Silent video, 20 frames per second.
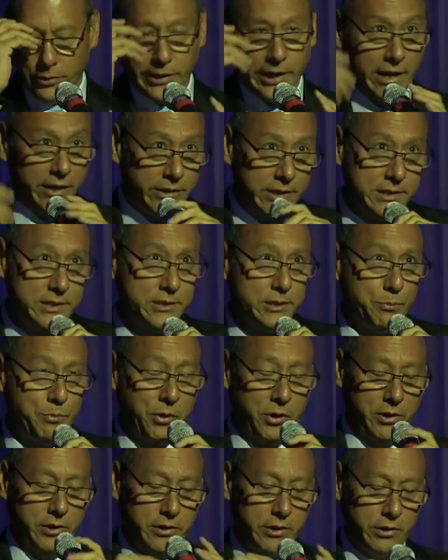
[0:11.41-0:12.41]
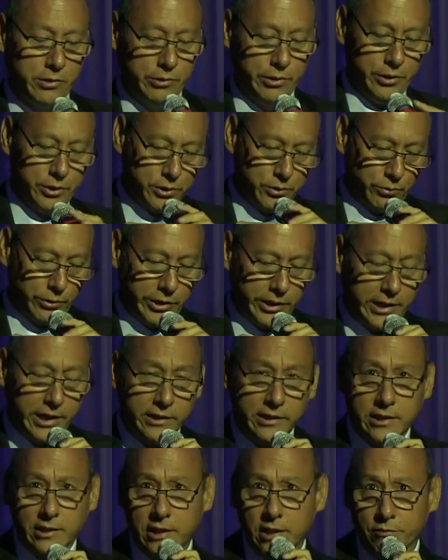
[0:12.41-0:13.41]
Well, now, this is the part of the cruise where you
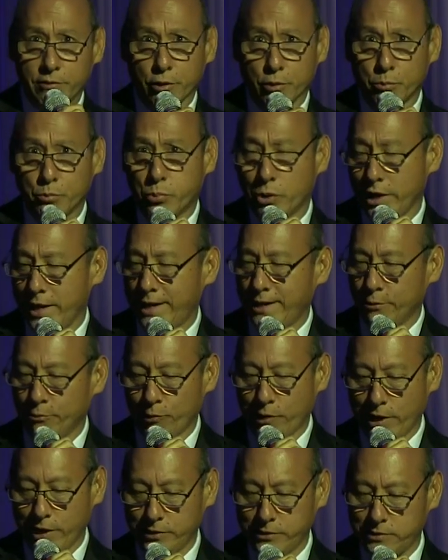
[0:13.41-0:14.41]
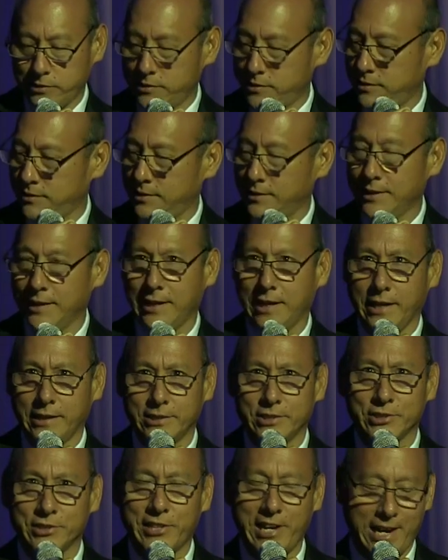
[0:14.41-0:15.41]
get to give your brain a rest
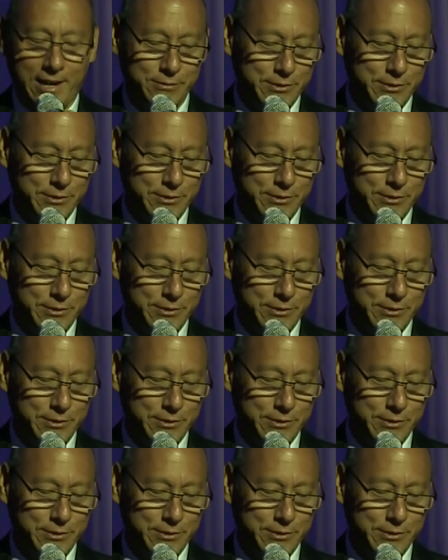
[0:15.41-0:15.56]
and just